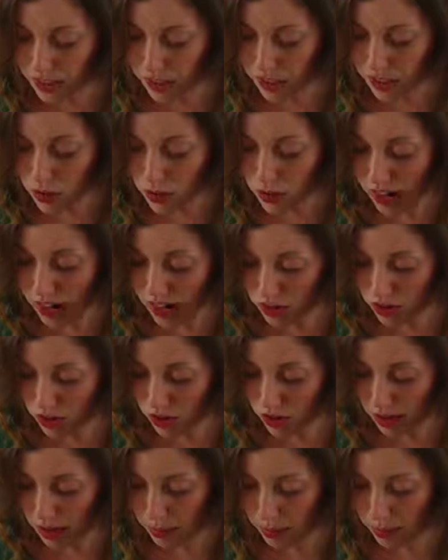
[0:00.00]

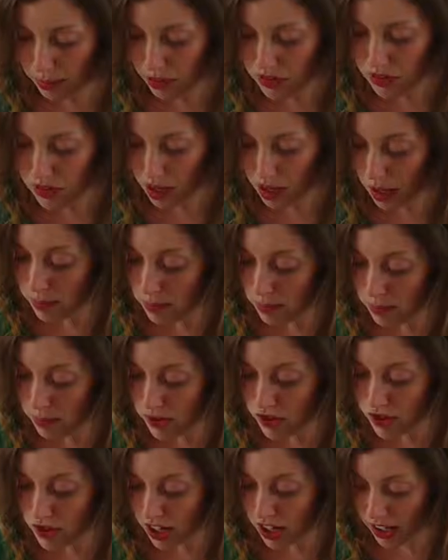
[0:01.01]
Irrational numbers are
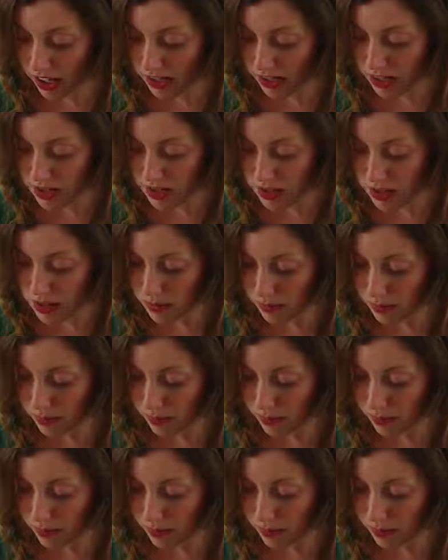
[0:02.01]
just